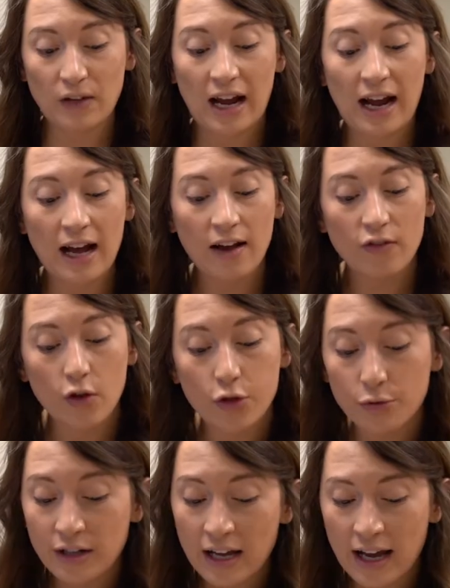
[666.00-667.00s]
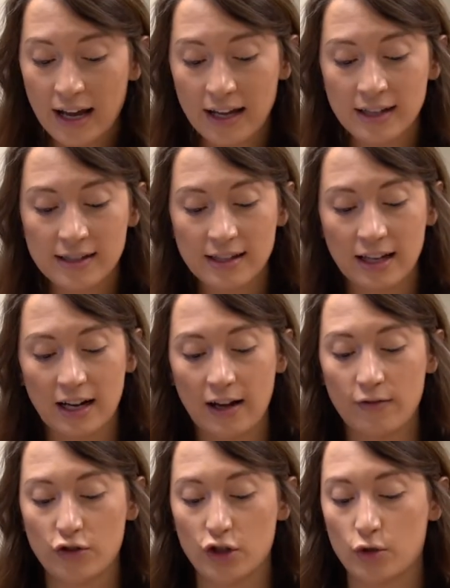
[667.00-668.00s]
I have 3 eggs that
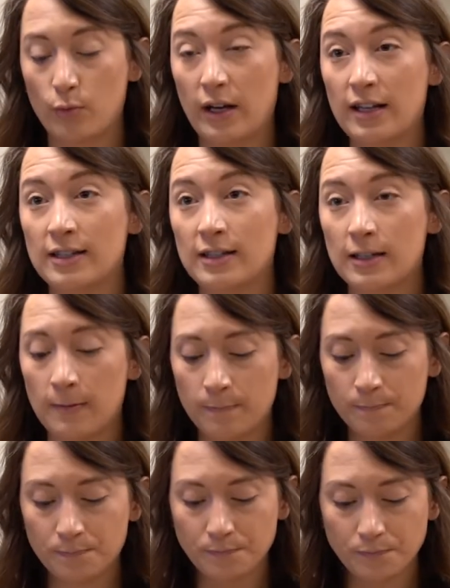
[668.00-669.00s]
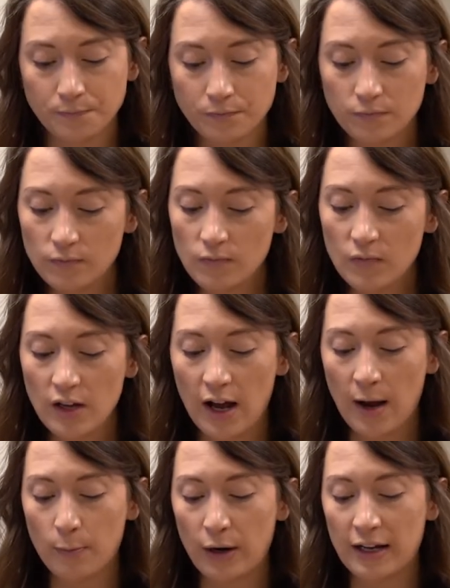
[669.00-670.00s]
I've just whisked
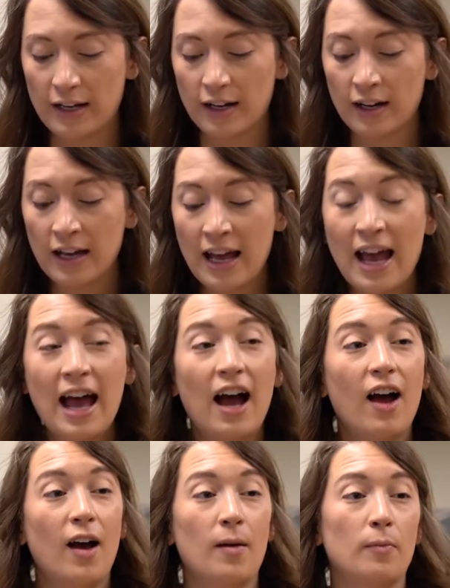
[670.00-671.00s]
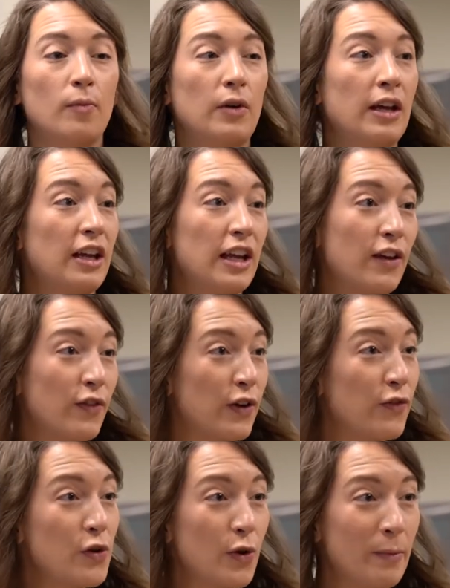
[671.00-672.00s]
up right here. Even
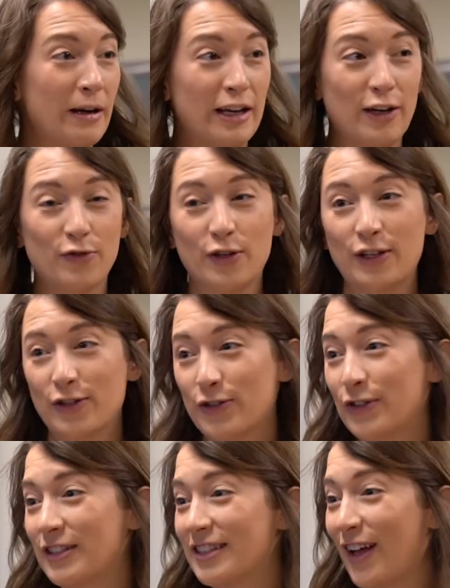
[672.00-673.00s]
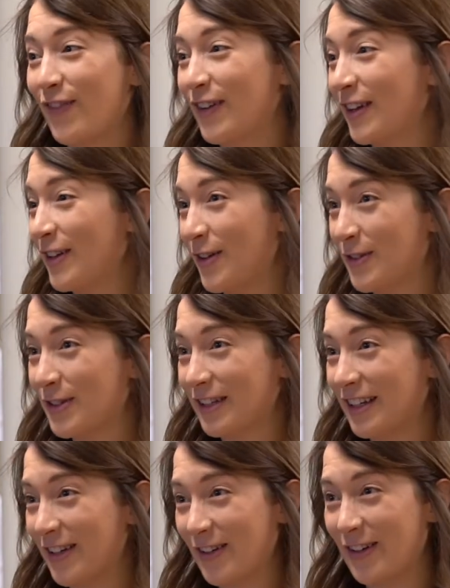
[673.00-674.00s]
if you were making traditional stuffing,
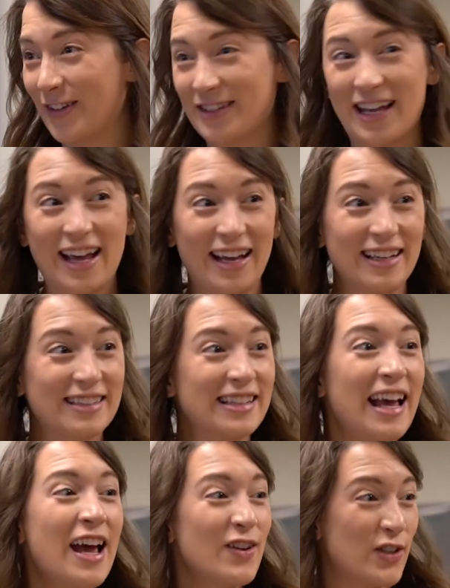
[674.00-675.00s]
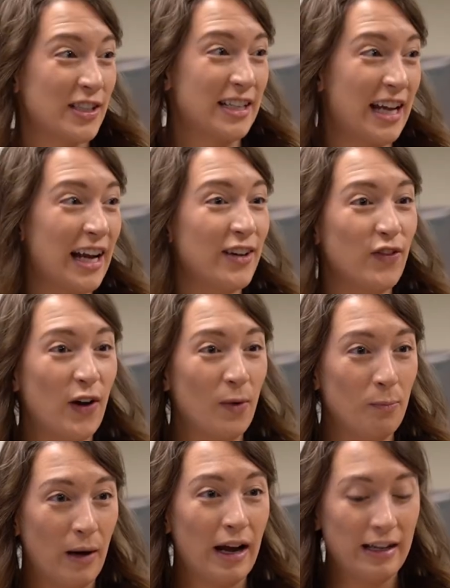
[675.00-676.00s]
usually you use eggs just to kind of
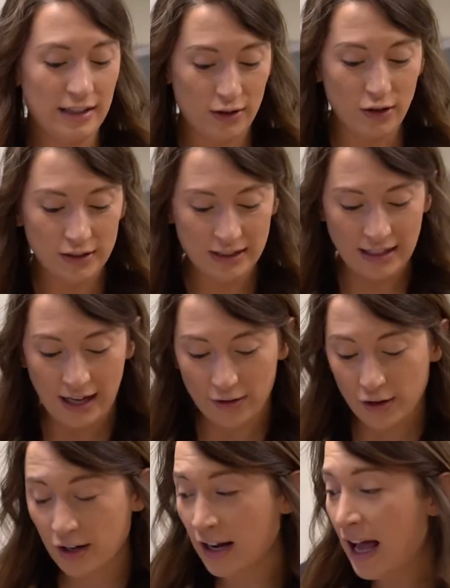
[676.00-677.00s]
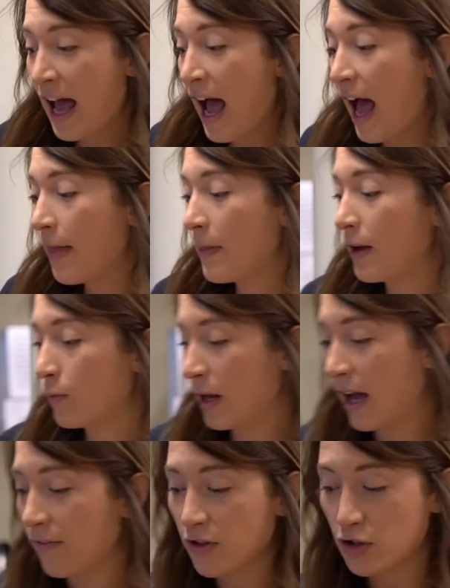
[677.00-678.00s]
help bind it all together. And then we
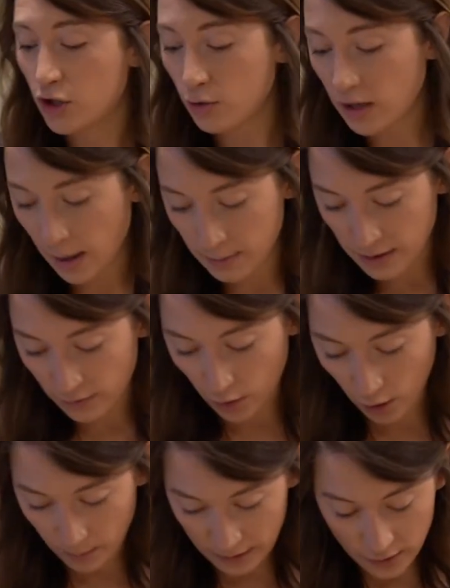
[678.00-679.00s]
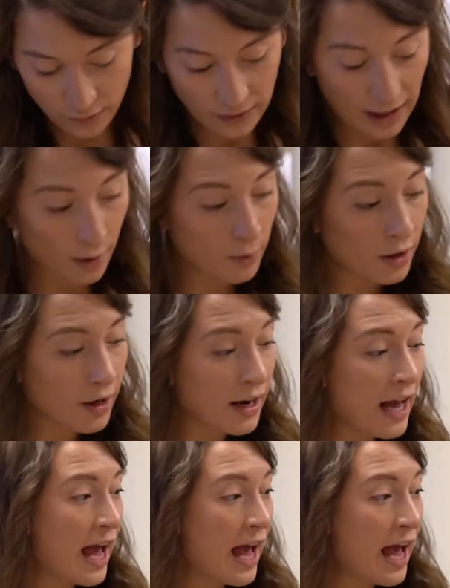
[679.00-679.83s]
have the 2 cups of almond flour.